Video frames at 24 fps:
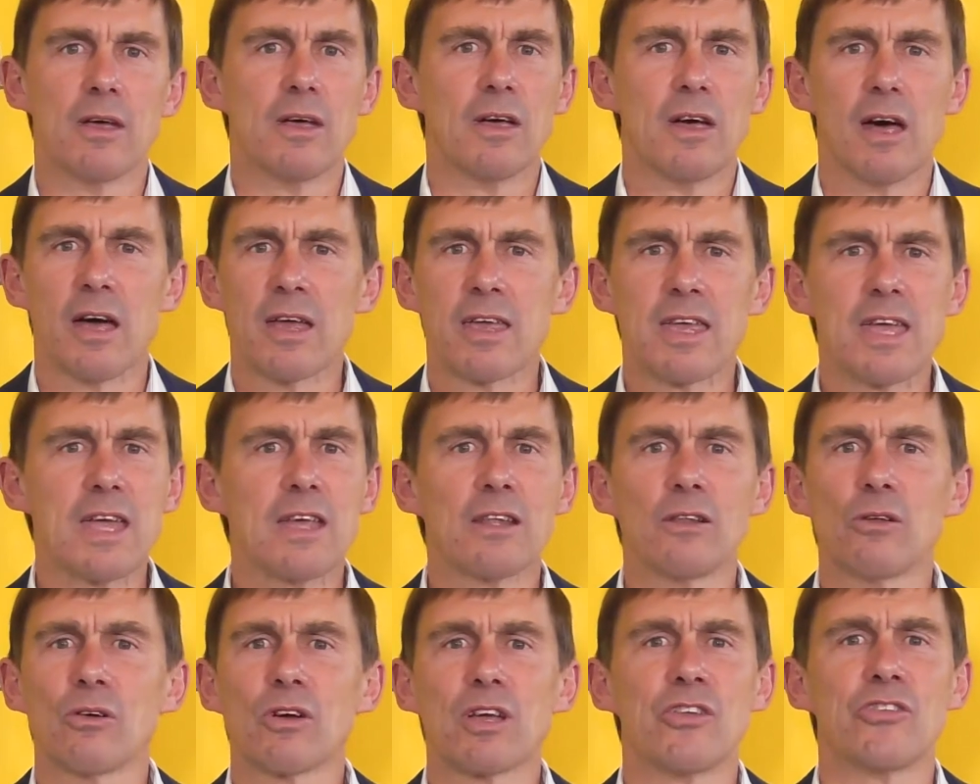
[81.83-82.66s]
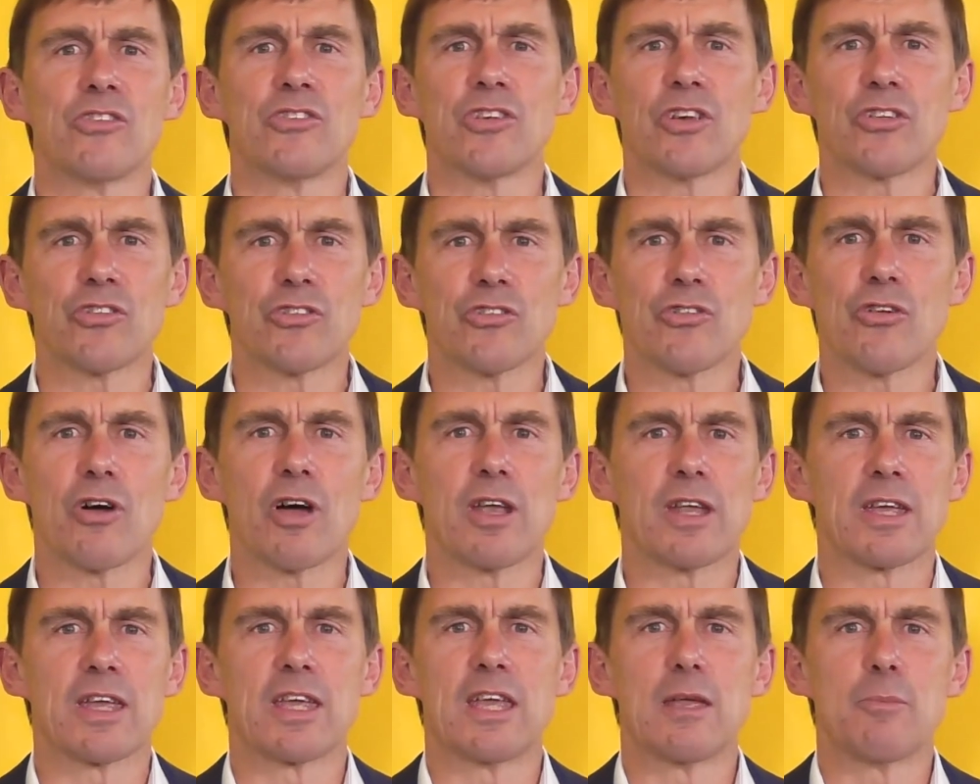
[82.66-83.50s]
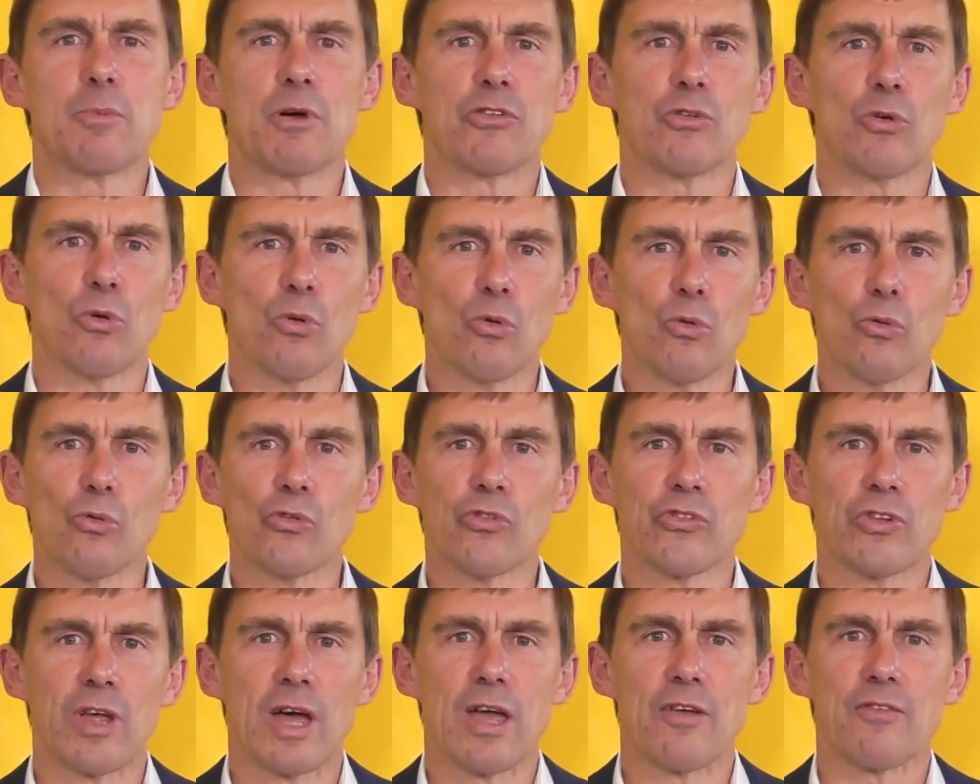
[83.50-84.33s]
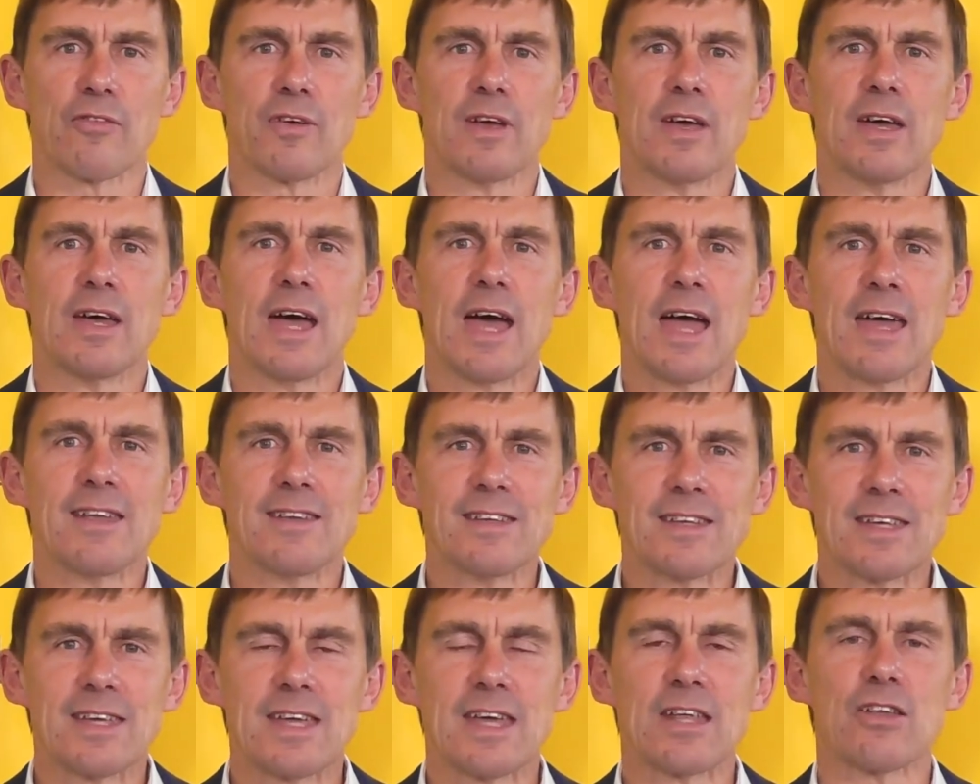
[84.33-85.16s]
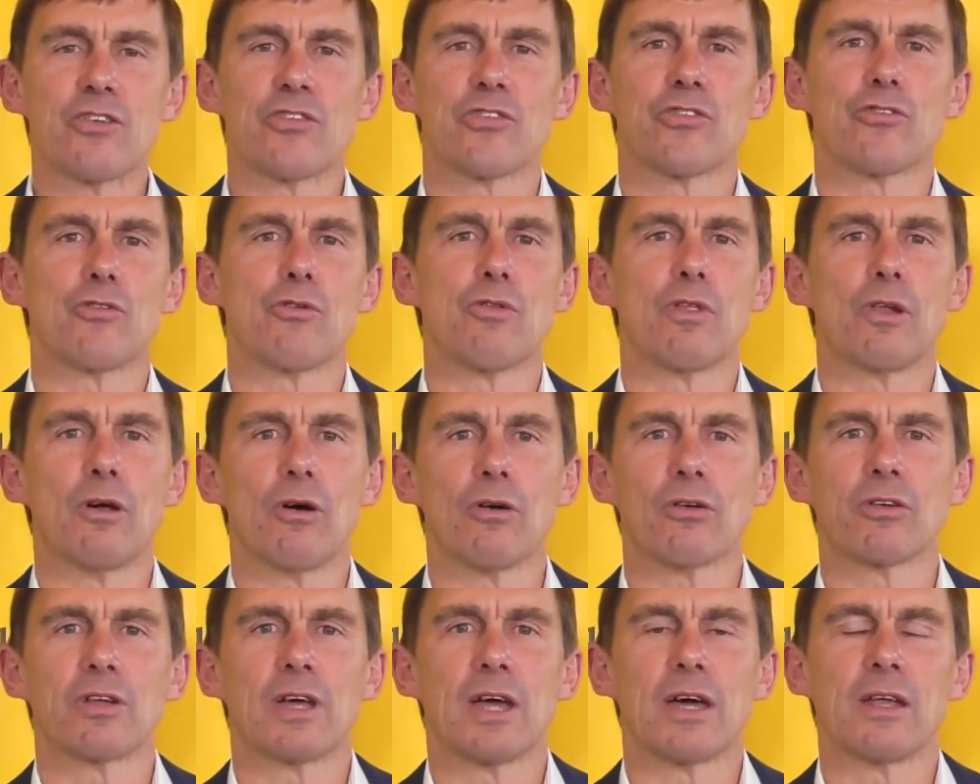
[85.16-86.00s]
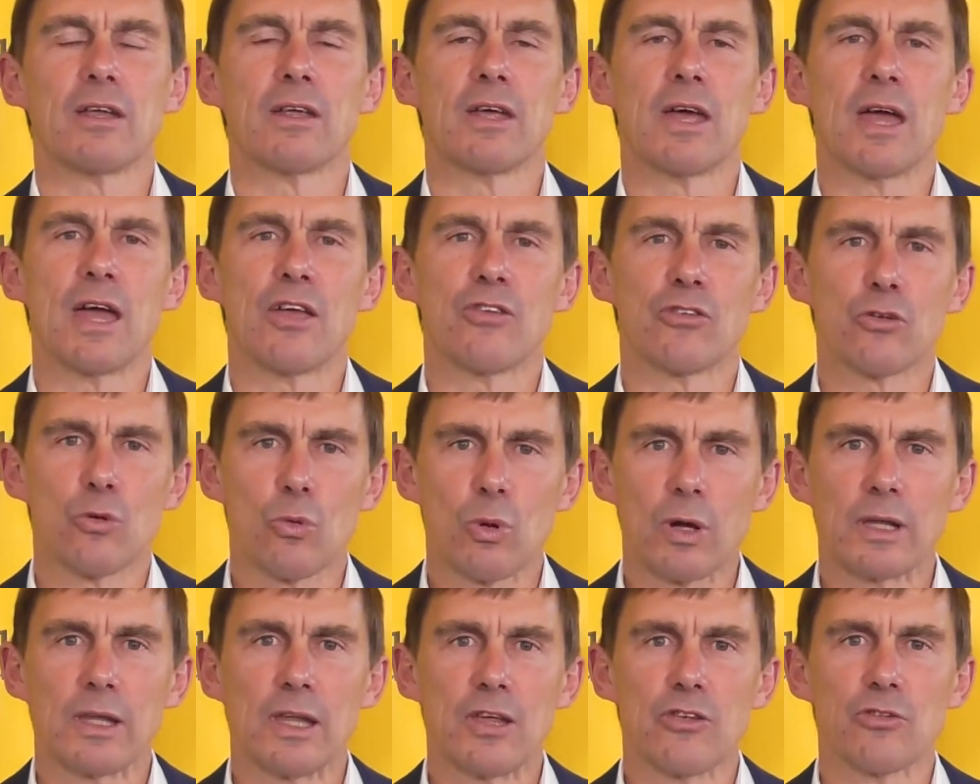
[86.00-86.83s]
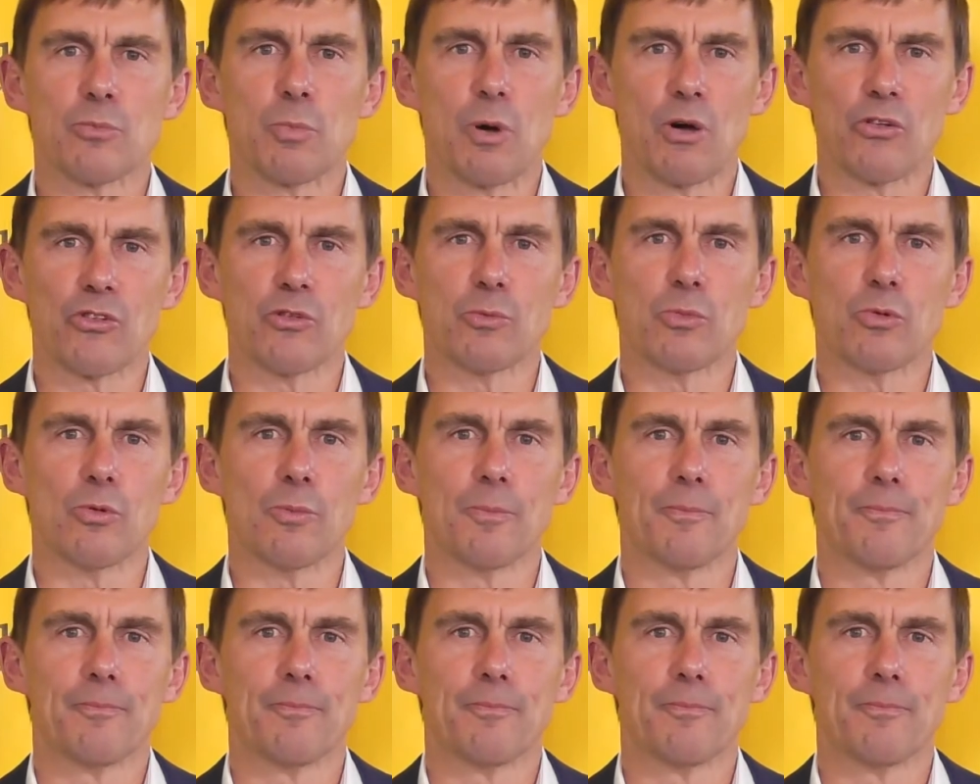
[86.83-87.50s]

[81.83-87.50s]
Again, look, it's just trying to keep us all safe and to get us through the lockdown as quickly as possible.